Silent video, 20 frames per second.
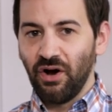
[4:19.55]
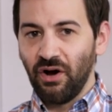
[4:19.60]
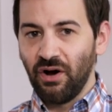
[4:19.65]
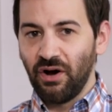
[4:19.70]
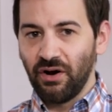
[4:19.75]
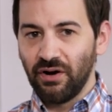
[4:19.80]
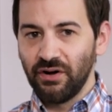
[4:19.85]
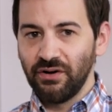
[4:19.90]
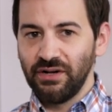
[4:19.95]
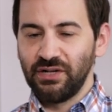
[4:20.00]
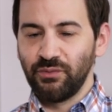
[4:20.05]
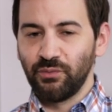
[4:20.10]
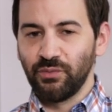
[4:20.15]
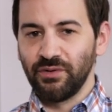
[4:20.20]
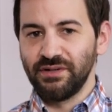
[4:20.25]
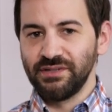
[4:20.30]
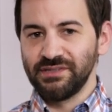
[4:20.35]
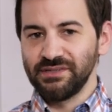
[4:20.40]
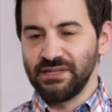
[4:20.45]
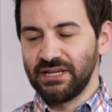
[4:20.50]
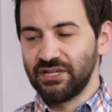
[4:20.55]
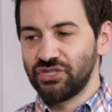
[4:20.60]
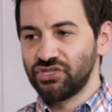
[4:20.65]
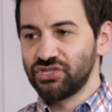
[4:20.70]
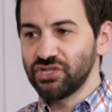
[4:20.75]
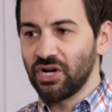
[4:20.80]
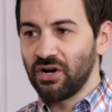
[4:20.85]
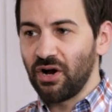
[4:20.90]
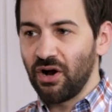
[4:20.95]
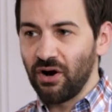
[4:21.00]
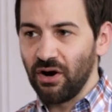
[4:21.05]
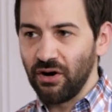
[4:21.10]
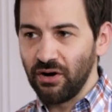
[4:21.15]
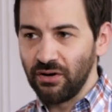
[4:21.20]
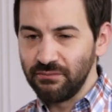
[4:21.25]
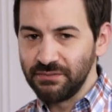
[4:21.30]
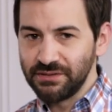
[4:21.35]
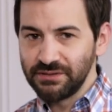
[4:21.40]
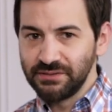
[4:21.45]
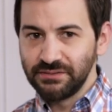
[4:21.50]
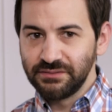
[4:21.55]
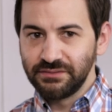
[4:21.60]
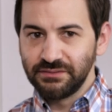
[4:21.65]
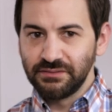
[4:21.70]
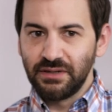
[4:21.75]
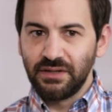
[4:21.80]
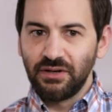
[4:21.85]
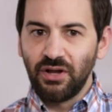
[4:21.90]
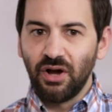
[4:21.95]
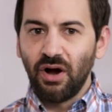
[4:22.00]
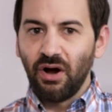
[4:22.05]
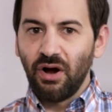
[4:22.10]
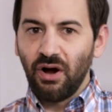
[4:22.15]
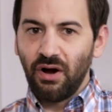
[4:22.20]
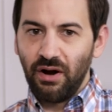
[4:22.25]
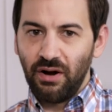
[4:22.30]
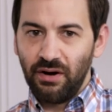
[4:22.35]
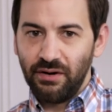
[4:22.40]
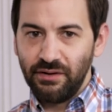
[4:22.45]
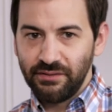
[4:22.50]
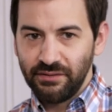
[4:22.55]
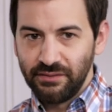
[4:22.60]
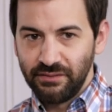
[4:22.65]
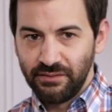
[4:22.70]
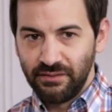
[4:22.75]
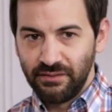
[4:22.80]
R in words like charmed and hard.